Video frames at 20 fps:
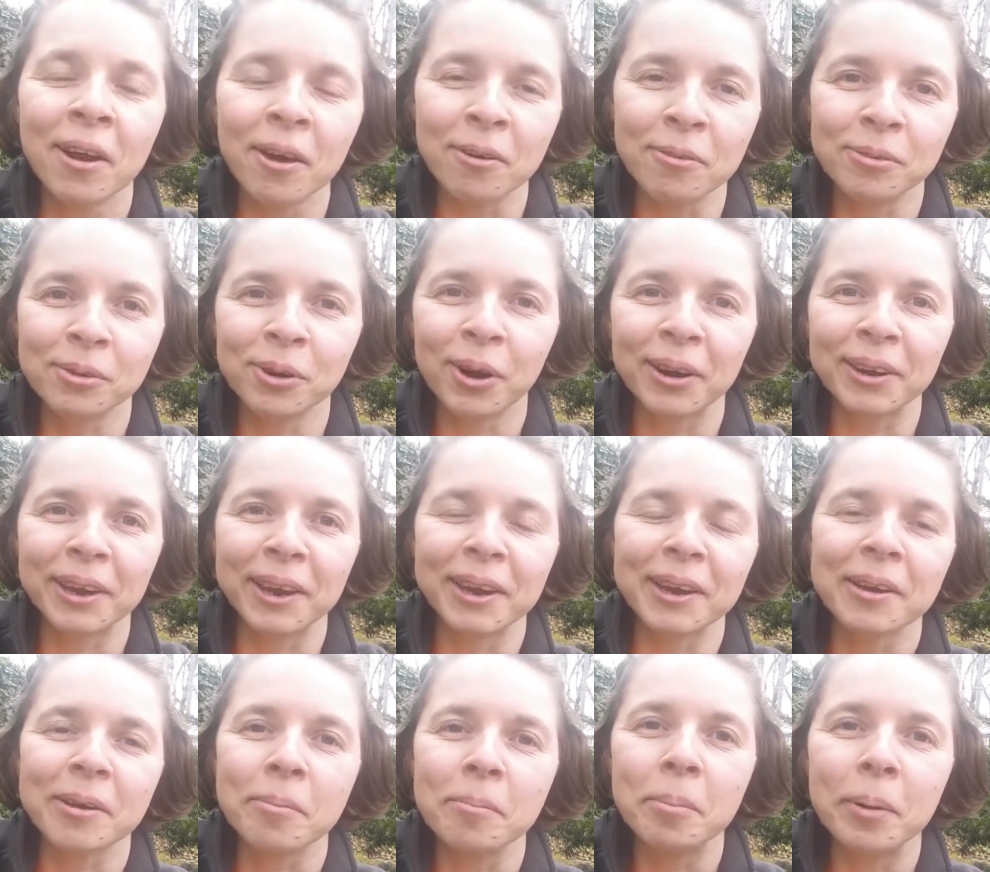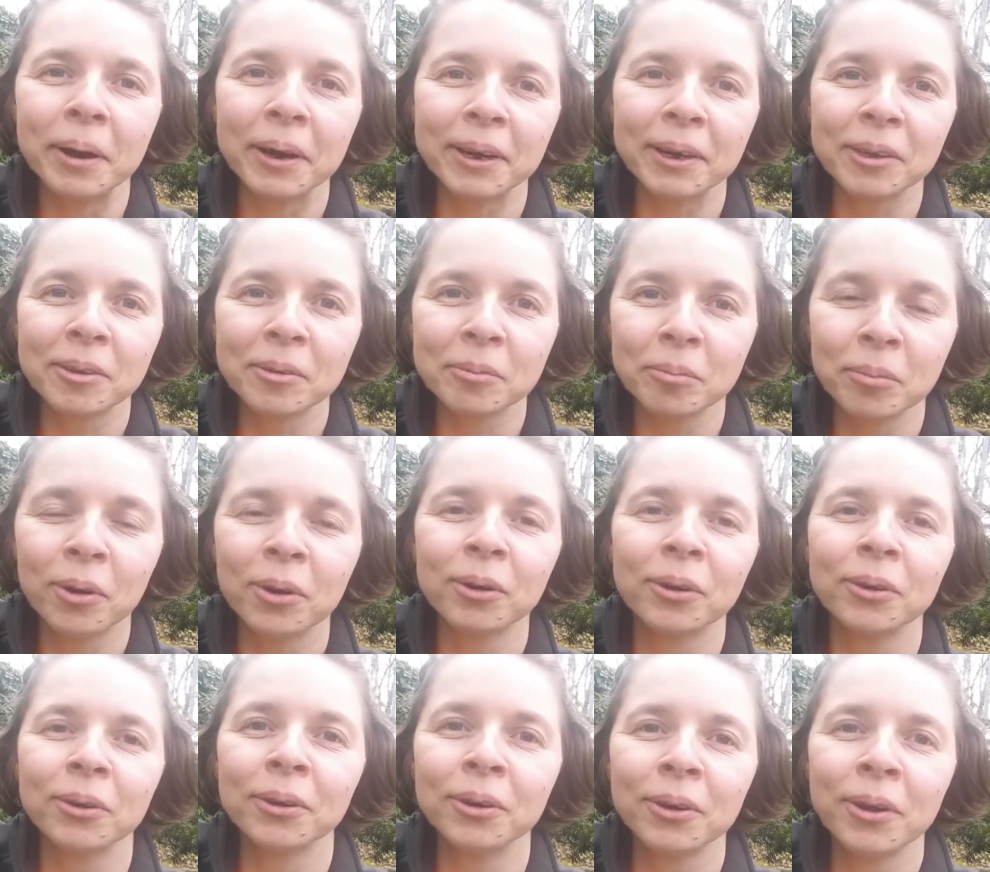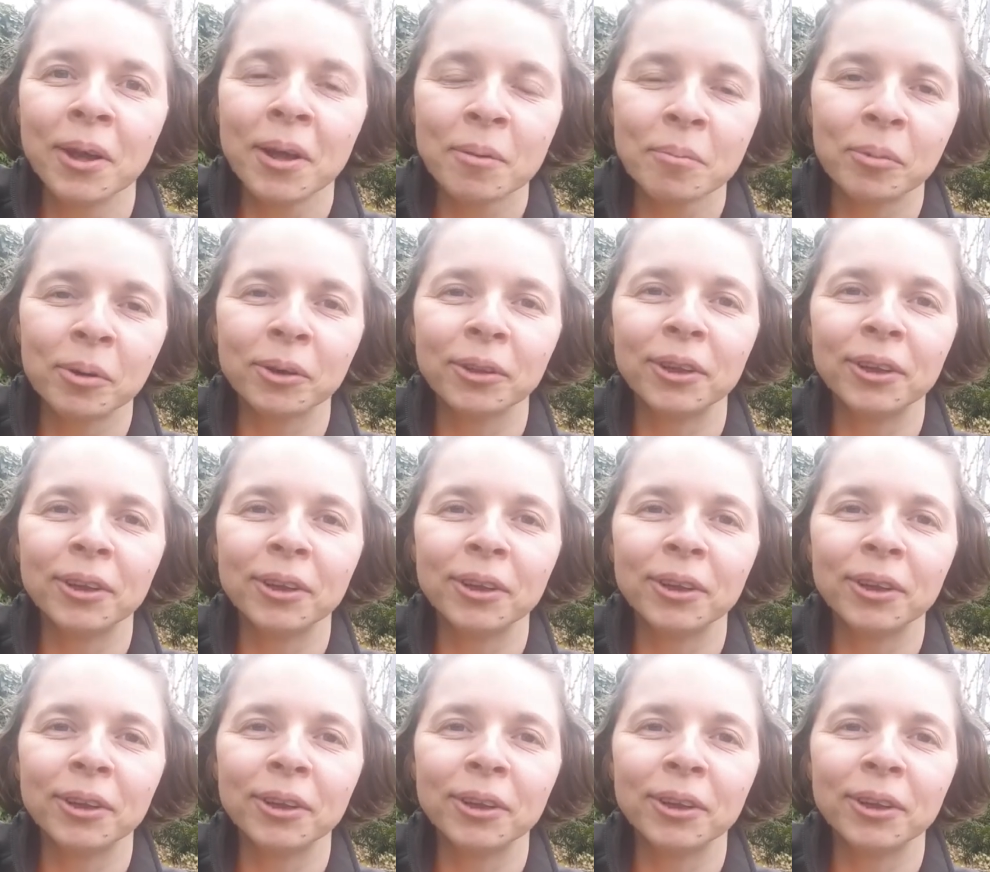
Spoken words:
of running, but more